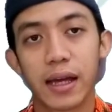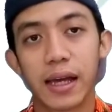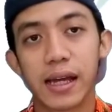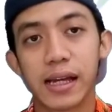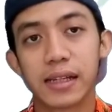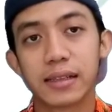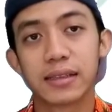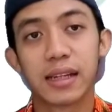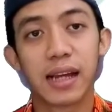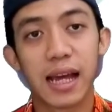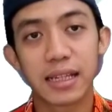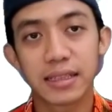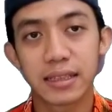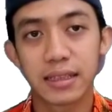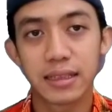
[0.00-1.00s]
And the
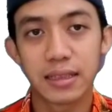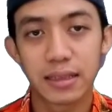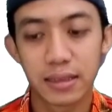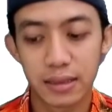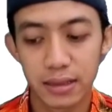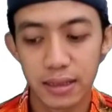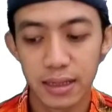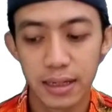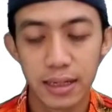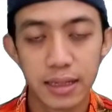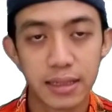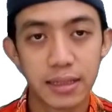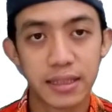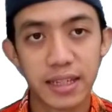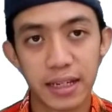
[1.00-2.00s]
last is
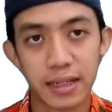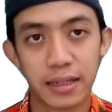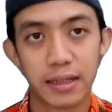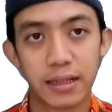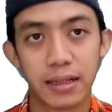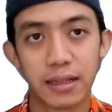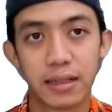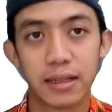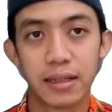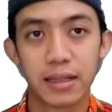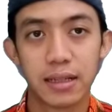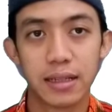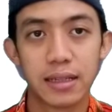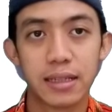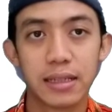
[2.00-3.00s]
j.
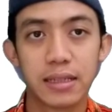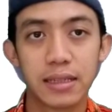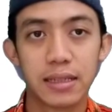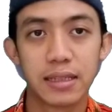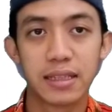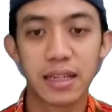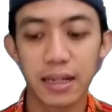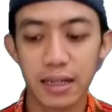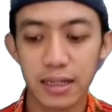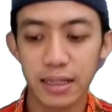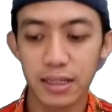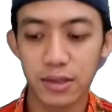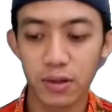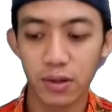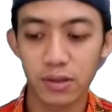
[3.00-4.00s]
J
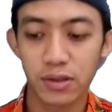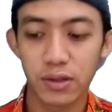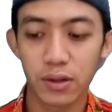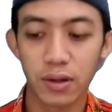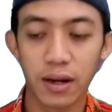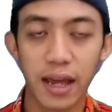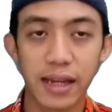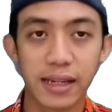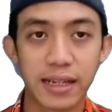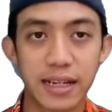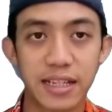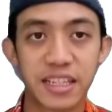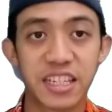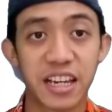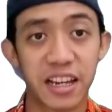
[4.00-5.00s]
is also like
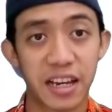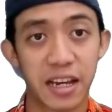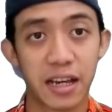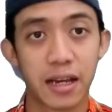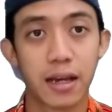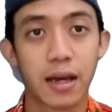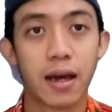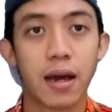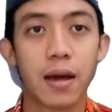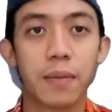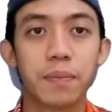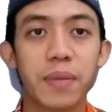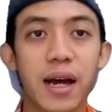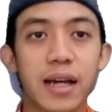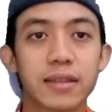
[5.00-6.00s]
a j,
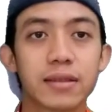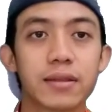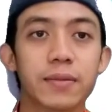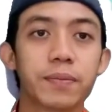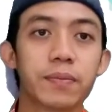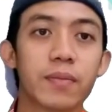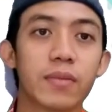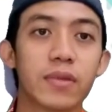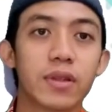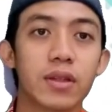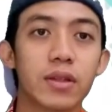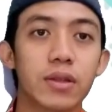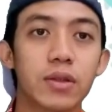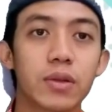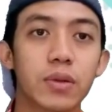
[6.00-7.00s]
but
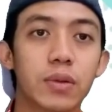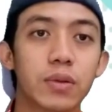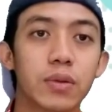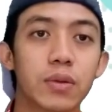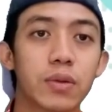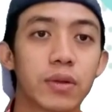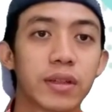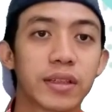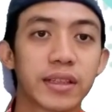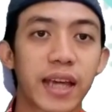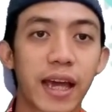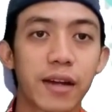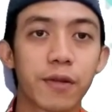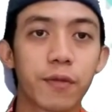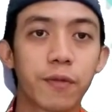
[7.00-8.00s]
you
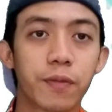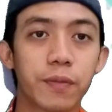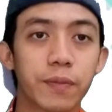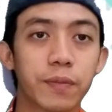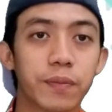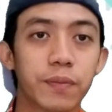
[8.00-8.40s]
can't